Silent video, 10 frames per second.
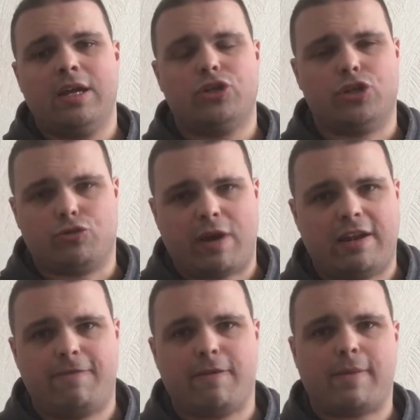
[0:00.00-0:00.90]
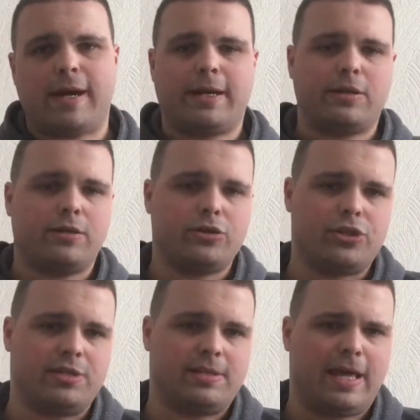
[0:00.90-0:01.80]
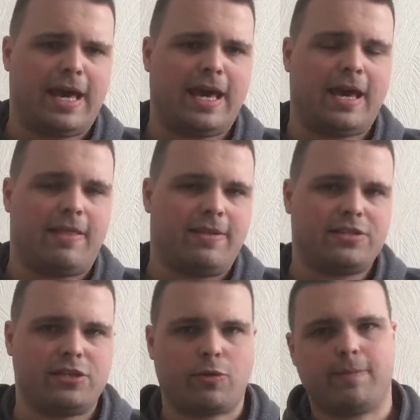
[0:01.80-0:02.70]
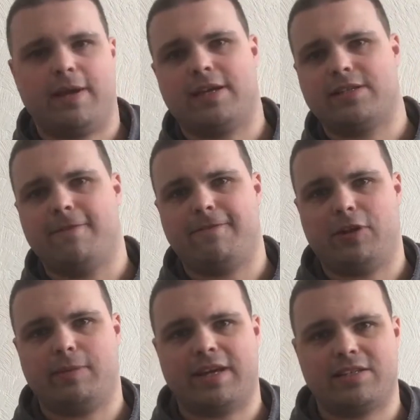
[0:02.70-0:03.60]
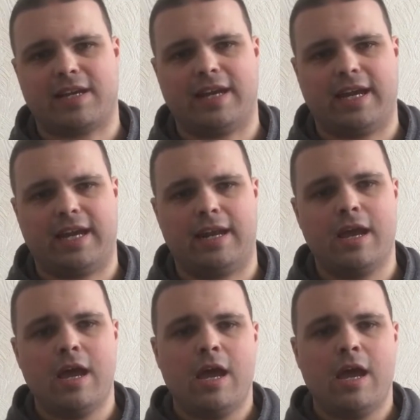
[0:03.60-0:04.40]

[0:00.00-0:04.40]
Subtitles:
She's ready for Michael, she's there, and this is what makes the film exciting.